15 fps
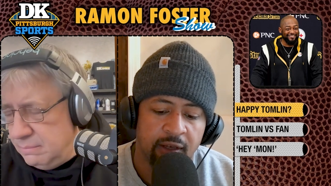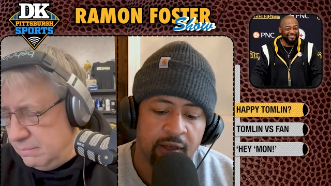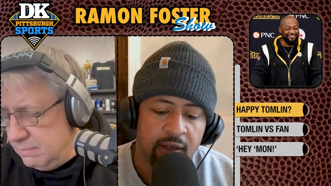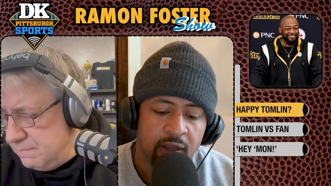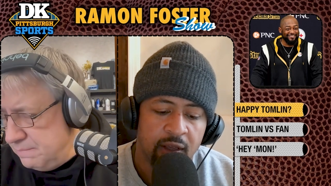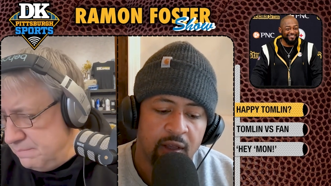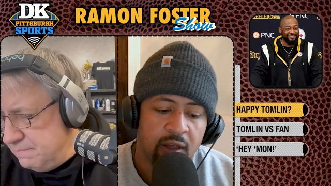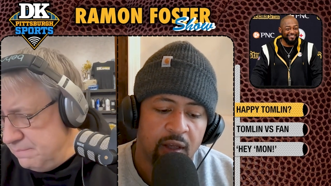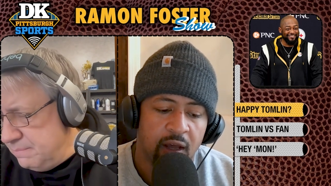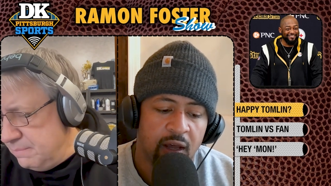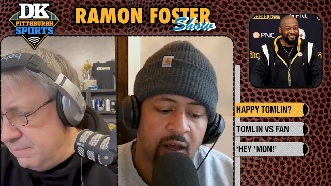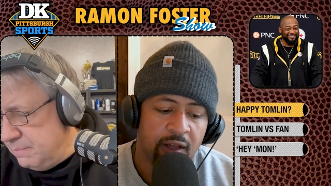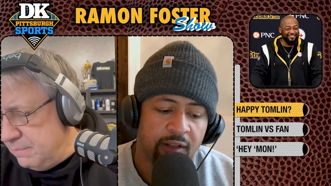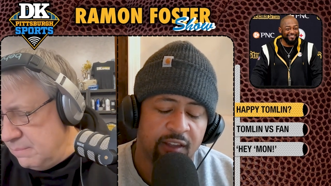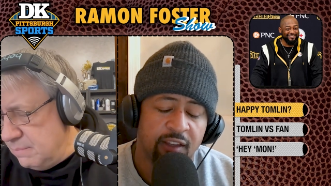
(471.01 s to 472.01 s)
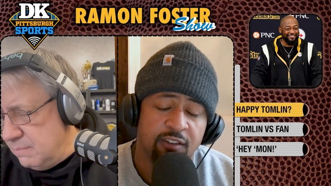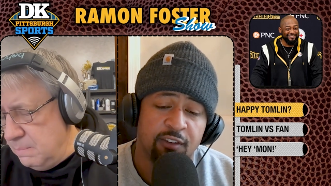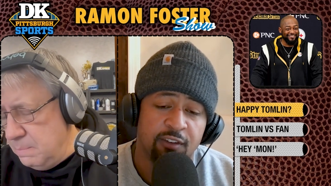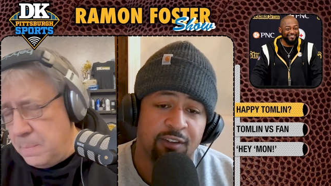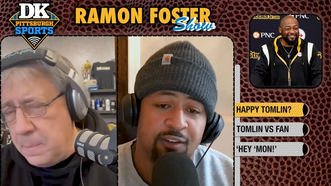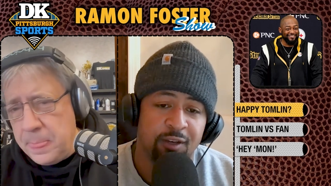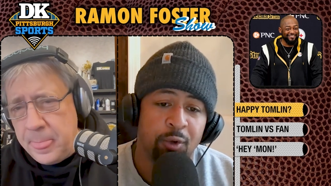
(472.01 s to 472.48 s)
Speaker 1: and uh, this
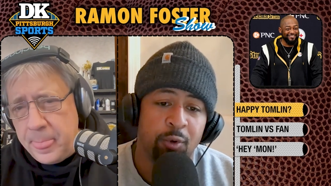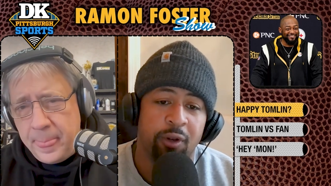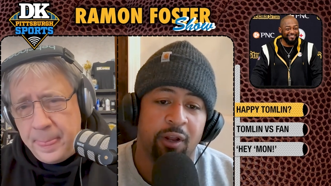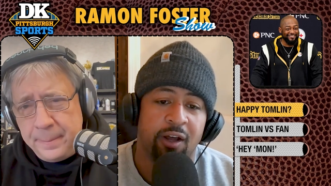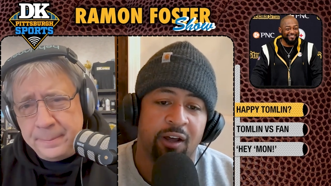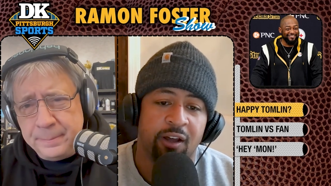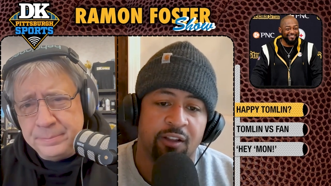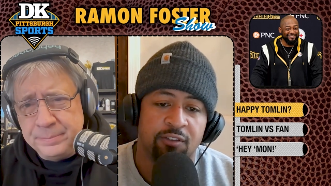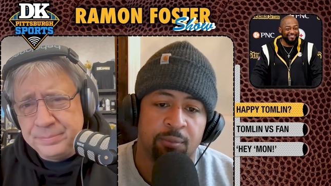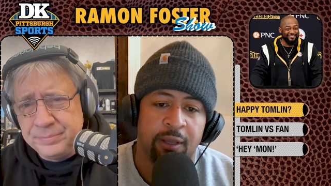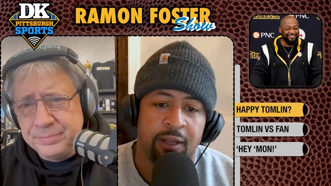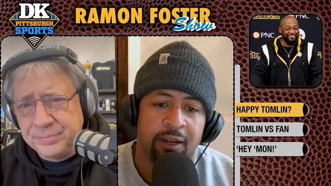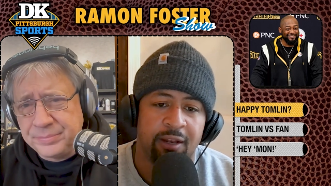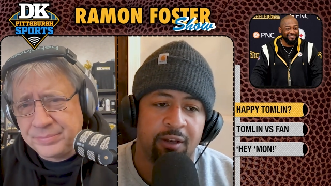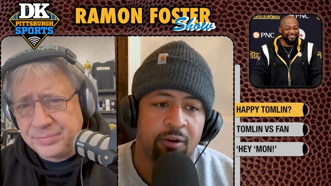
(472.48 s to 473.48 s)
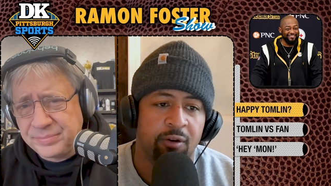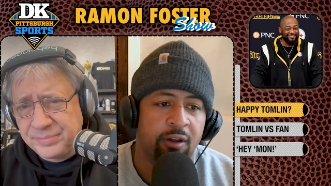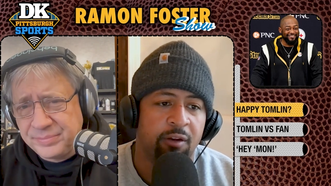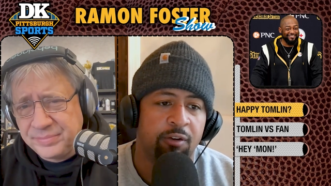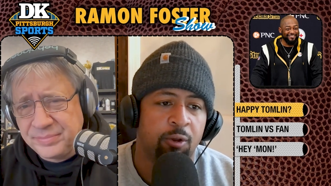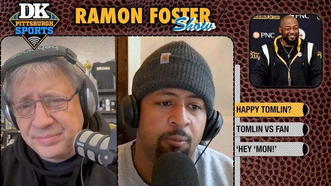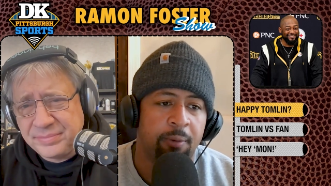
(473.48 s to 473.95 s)
is new to us, man. I know
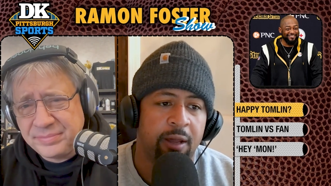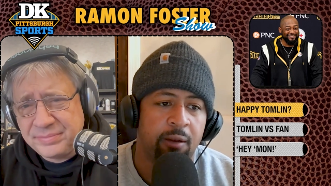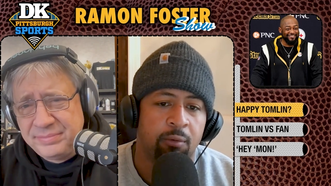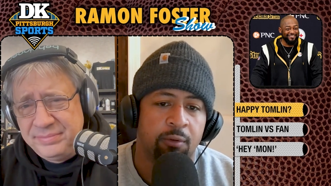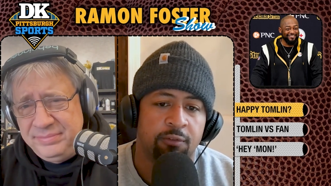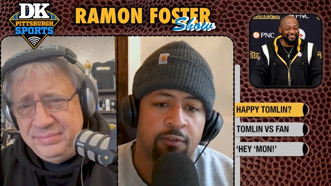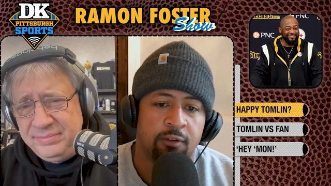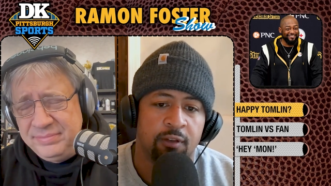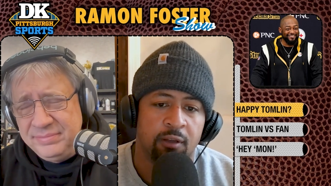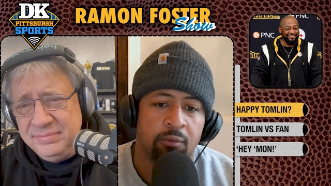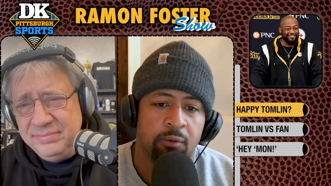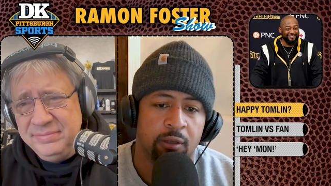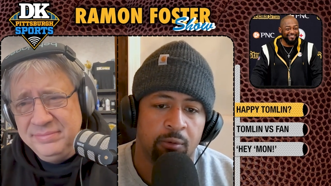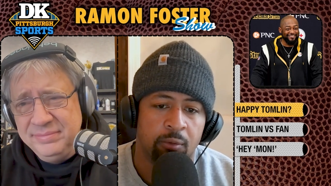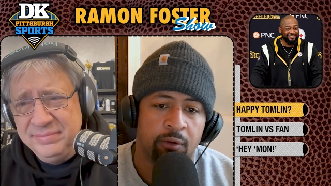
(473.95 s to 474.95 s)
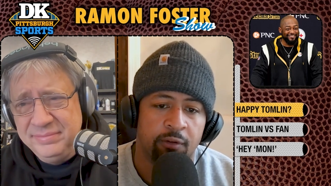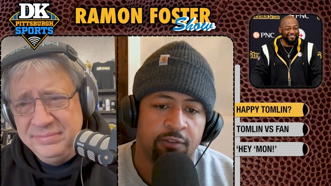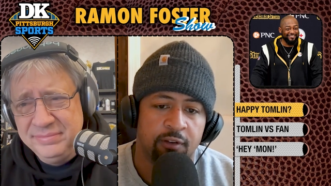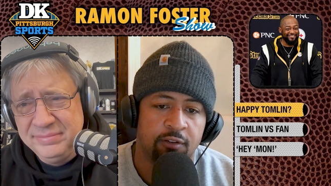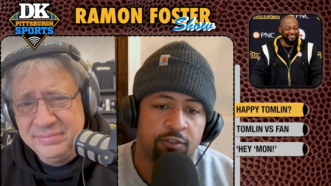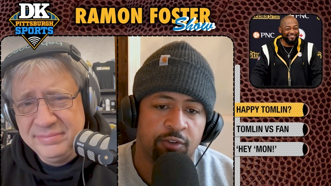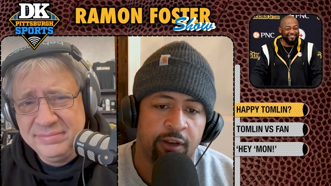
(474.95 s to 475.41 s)
uh, nobody wants to deal with it. You want to
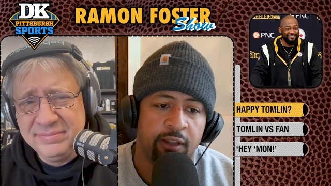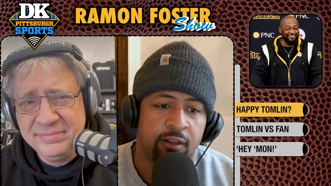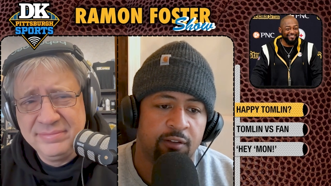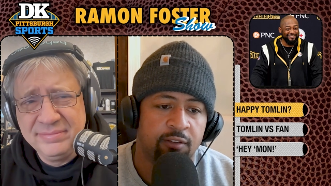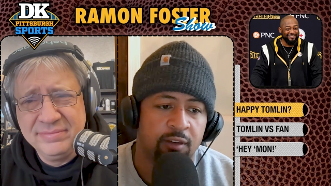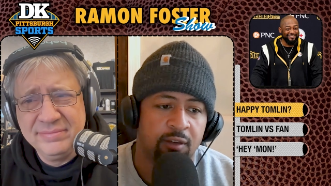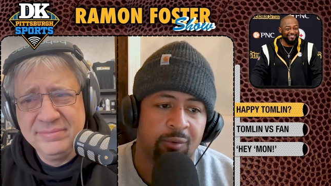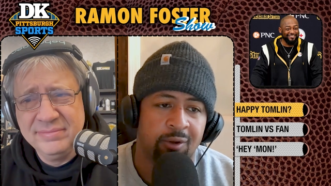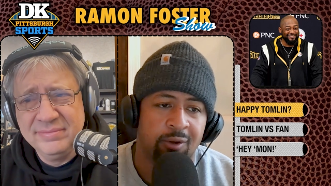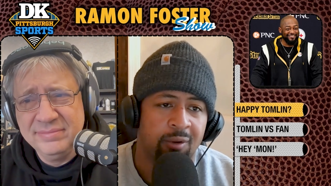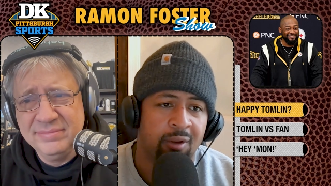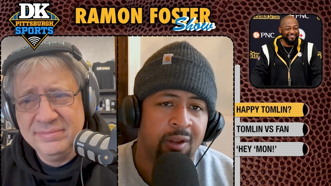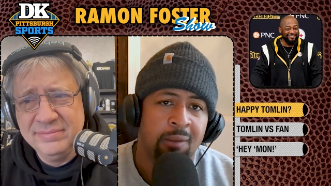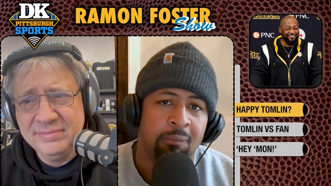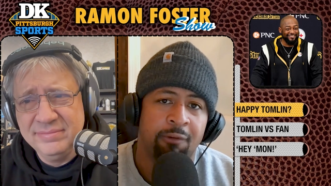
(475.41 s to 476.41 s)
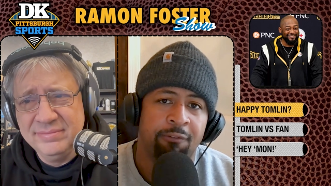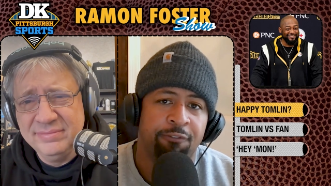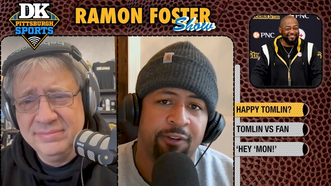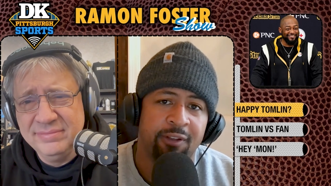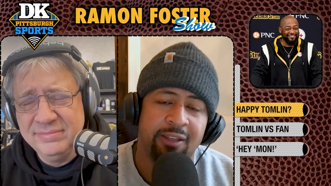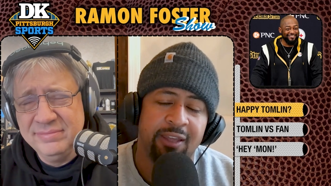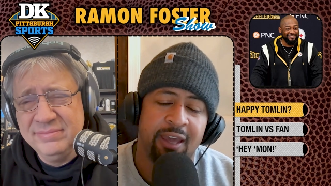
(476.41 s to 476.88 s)
see the train continue on, but
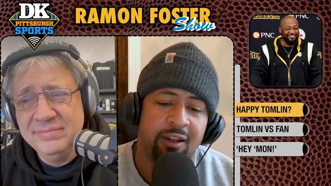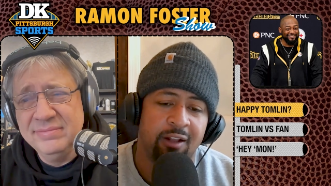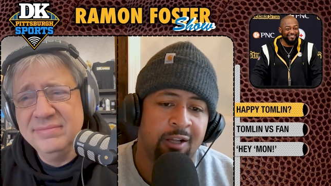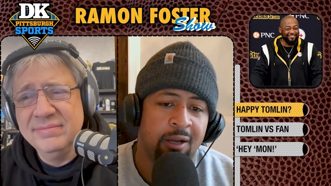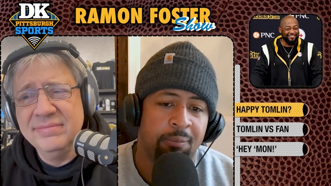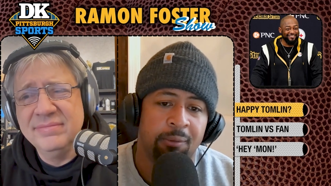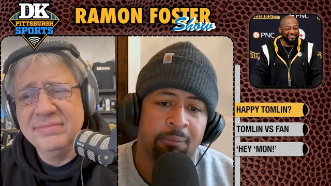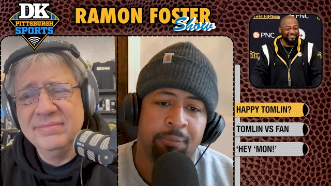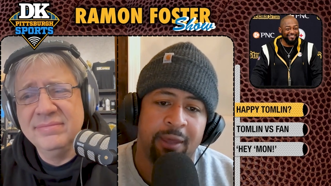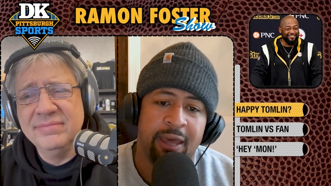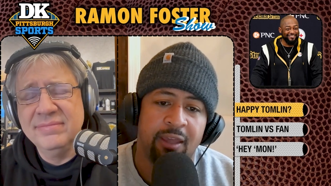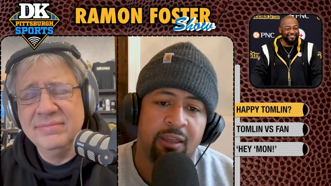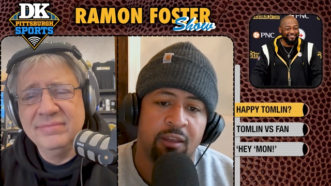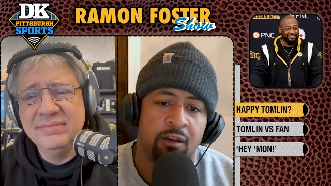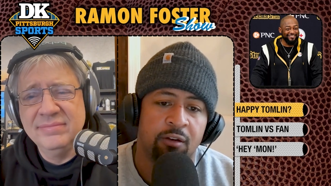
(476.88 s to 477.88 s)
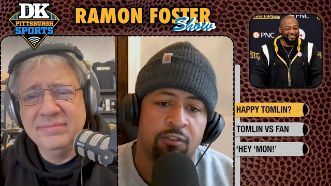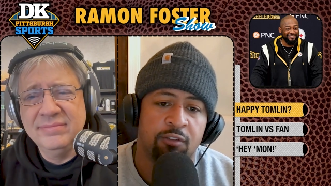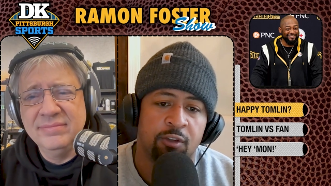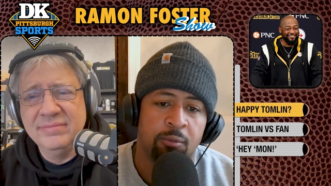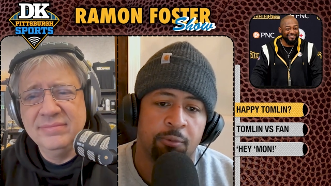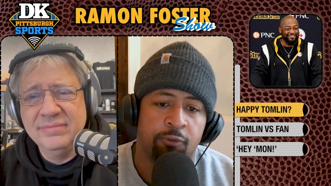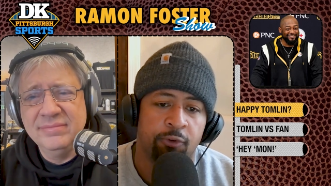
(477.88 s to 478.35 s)
Philly had a couple of bad years
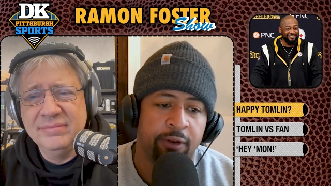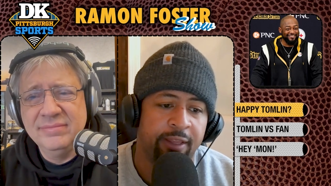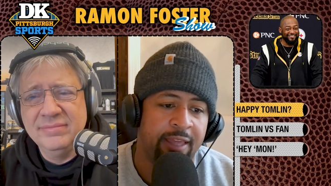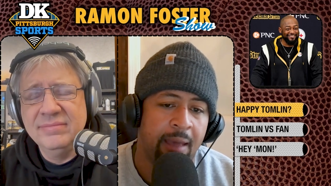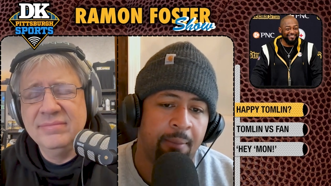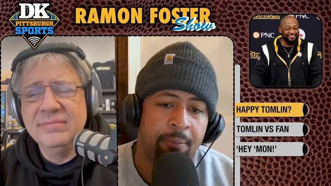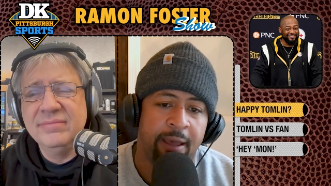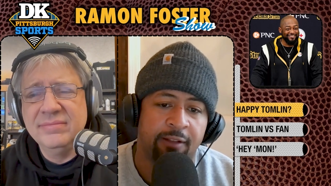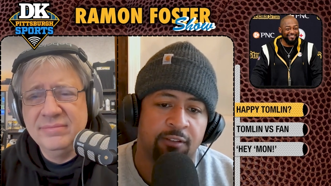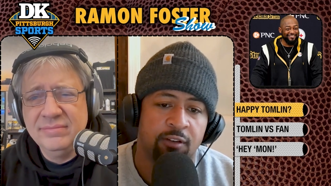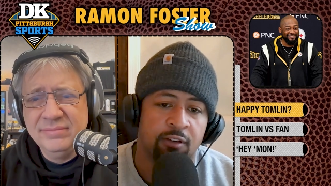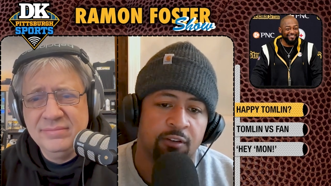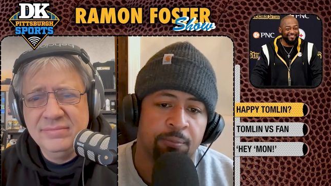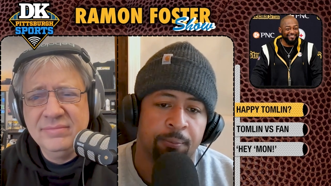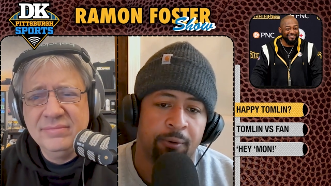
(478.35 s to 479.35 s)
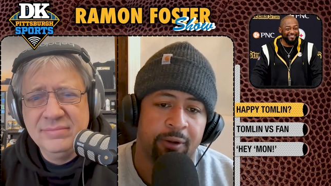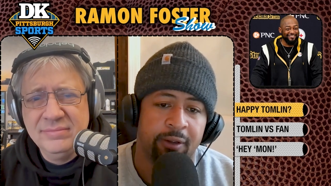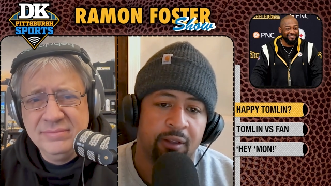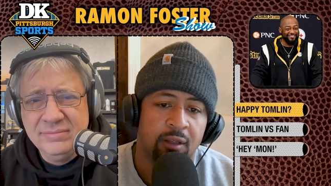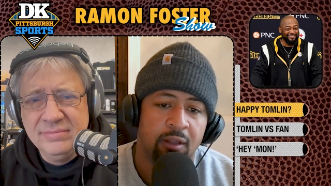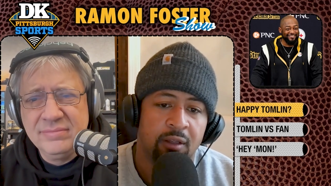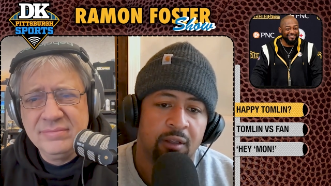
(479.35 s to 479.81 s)
too before they got back to this
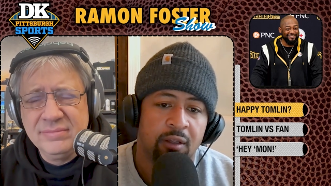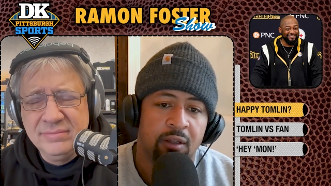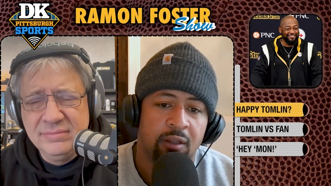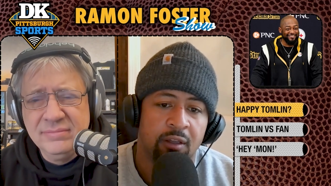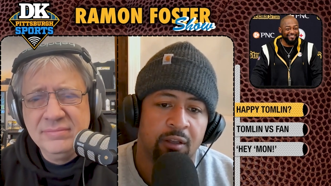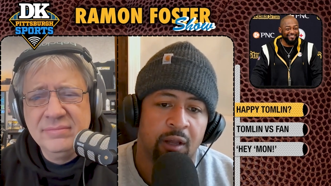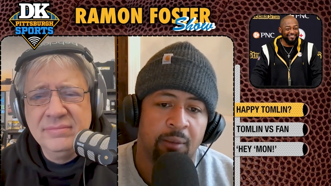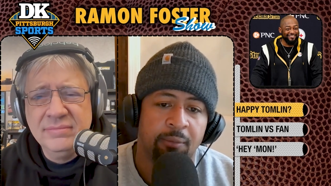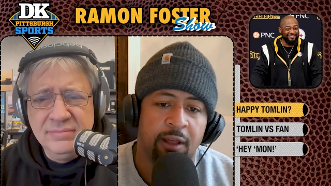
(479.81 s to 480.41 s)
point. You know, I'm